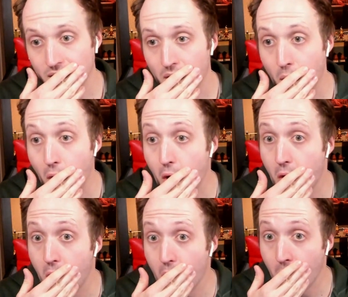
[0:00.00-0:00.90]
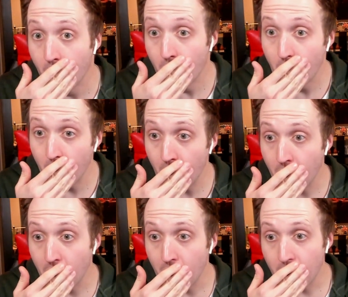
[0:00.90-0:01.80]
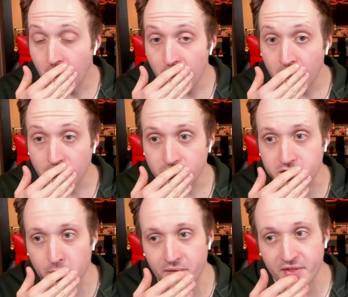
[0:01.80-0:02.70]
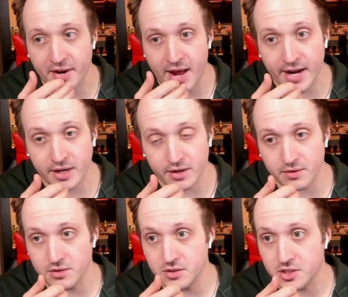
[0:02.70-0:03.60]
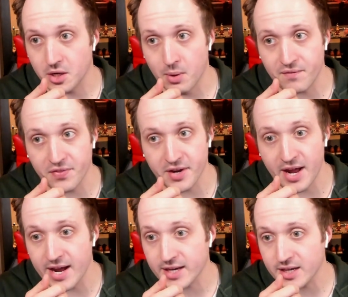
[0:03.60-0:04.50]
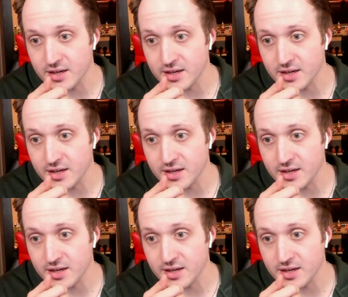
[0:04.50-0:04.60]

Oh! You should have went for the neck. Should have went for the neck.